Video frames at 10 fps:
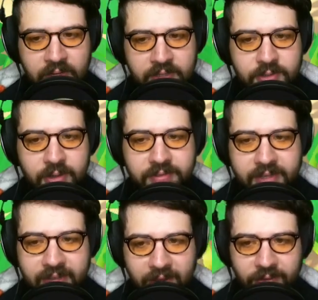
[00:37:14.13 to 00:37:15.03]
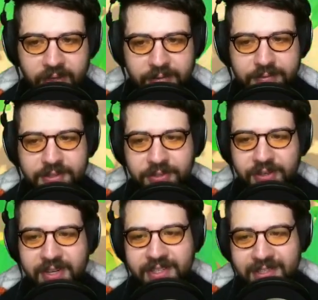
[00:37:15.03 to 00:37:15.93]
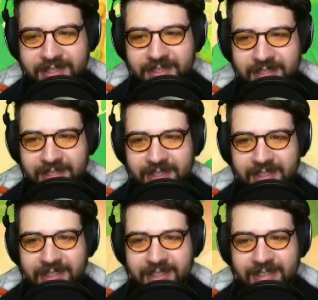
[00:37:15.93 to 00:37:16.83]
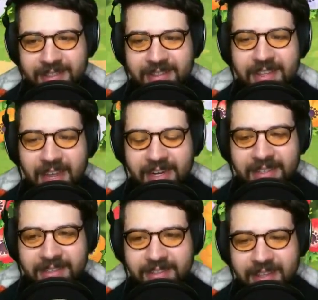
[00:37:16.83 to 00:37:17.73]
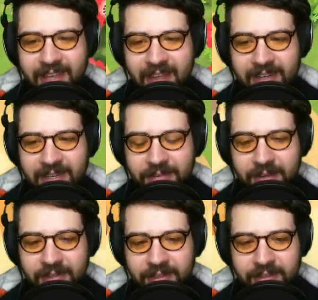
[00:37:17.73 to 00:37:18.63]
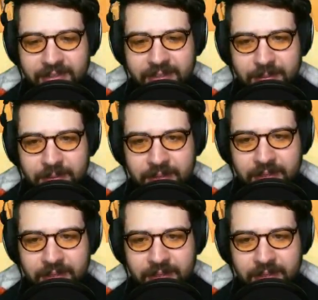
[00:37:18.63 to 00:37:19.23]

So I have to get rid of trees. I could do that, I could definitely get rid of some of